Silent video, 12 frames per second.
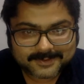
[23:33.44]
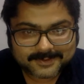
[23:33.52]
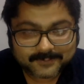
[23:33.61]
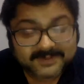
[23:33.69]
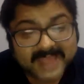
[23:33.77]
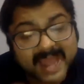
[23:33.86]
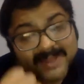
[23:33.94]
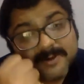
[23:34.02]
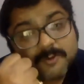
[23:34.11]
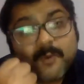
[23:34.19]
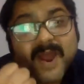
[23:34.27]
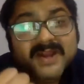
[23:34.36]
So that
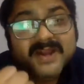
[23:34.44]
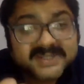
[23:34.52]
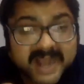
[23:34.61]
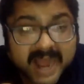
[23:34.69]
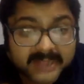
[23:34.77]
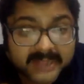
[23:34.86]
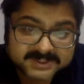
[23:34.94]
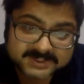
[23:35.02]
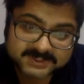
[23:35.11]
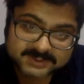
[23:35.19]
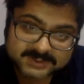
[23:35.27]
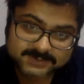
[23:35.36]
requires
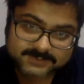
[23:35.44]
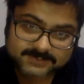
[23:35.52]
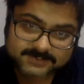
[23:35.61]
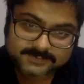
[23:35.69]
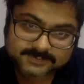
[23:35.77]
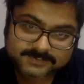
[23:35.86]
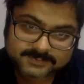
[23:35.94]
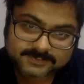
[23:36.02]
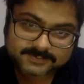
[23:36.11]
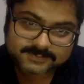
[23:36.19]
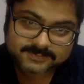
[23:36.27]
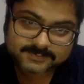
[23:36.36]
guts
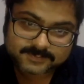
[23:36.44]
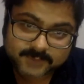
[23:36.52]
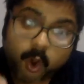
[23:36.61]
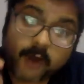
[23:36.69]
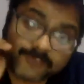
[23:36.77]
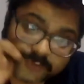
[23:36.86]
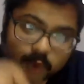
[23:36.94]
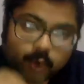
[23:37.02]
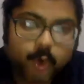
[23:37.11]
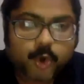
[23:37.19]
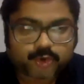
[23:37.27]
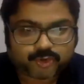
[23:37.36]
of the
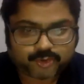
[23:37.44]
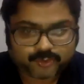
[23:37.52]
court.